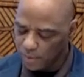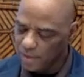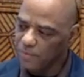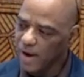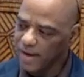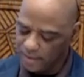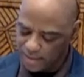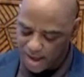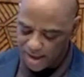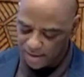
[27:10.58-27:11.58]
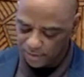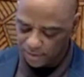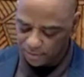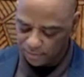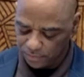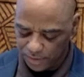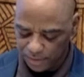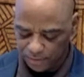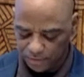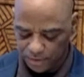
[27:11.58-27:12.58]
recognizing the
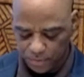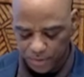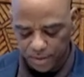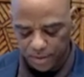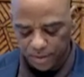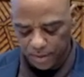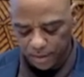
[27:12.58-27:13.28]
season breathing.